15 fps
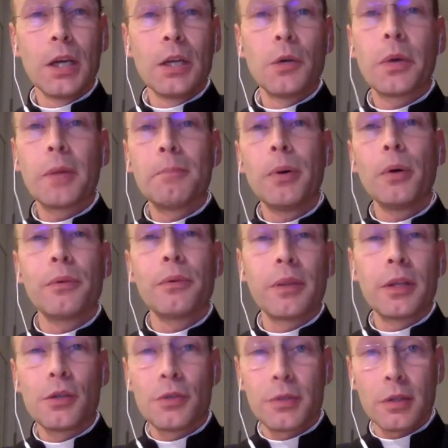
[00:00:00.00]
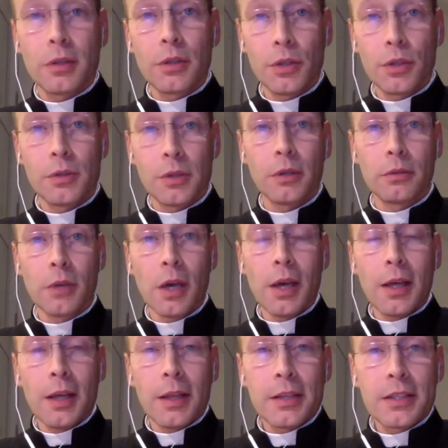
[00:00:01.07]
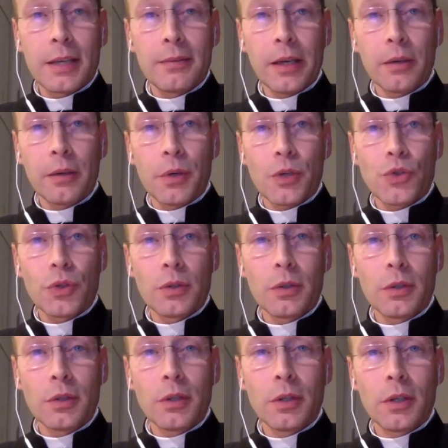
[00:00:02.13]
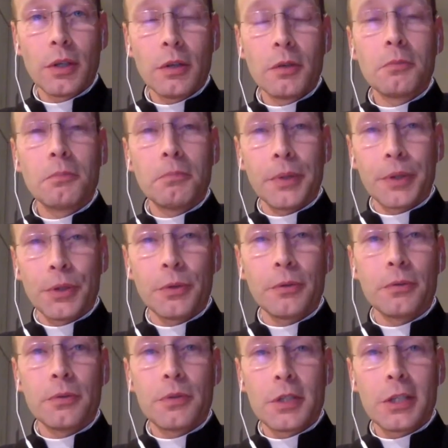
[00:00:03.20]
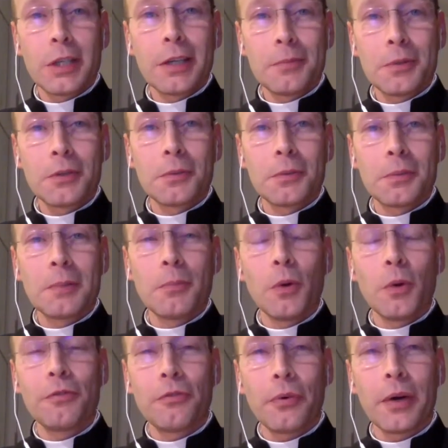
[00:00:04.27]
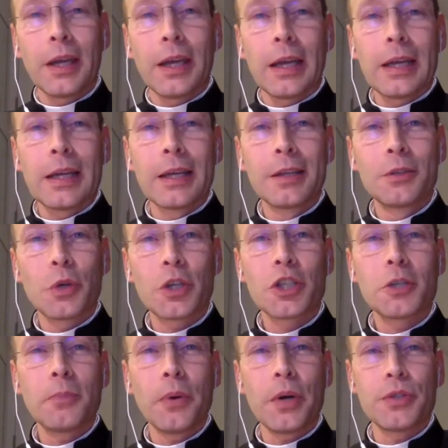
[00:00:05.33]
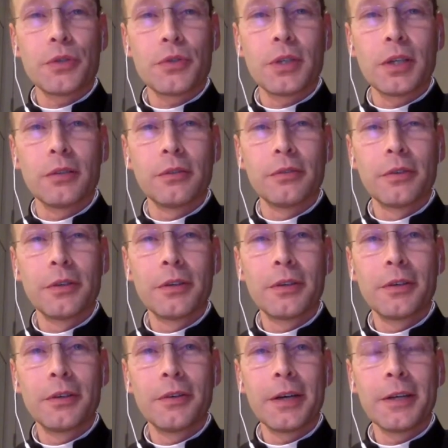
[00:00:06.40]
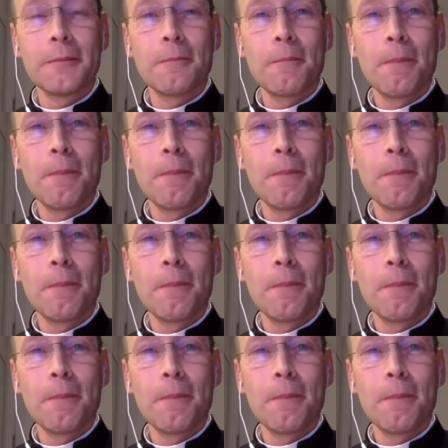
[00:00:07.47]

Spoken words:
Now, we're both using the same language, but you seem to be more free to express yourself, all right?